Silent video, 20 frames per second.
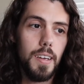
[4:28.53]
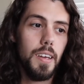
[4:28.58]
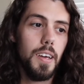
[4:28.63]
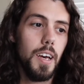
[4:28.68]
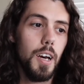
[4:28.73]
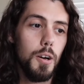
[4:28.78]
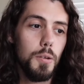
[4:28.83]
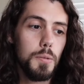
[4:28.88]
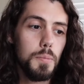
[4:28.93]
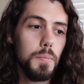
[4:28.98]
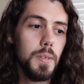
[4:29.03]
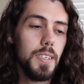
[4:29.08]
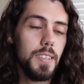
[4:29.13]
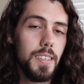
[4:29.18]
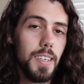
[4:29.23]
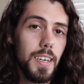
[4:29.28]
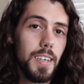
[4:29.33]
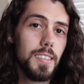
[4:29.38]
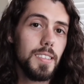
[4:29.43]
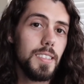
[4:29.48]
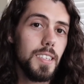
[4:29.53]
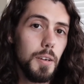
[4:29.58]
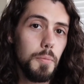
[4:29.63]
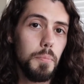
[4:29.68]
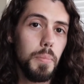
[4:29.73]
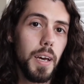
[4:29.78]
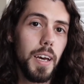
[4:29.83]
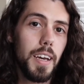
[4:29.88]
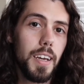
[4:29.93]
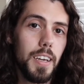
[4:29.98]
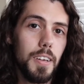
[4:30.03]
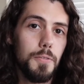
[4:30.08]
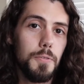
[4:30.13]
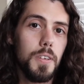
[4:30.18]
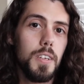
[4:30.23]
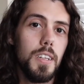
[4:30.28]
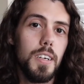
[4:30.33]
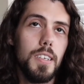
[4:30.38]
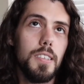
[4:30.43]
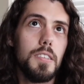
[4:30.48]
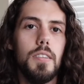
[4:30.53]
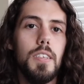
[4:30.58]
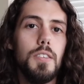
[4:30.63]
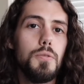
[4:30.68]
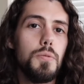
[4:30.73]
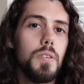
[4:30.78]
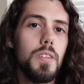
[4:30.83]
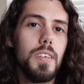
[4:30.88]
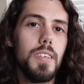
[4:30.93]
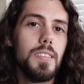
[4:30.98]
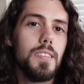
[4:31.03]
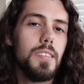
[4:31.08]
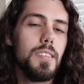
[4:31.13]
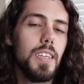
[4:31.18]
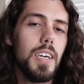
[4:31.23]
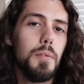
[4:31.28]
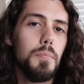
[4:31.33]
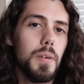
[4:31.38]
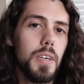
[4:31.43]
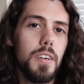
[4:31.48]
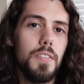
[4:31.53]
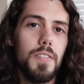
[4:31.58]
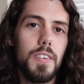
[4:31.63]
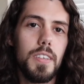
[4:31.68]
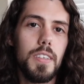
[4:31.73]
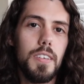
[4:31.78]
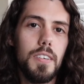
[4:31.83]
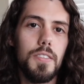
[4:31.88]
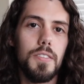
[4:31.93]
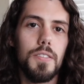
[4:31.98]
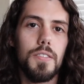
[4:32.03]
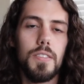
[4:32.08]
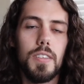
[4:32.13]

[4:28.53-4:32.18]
helps me take a step back and realize this really isn't that big of a deal.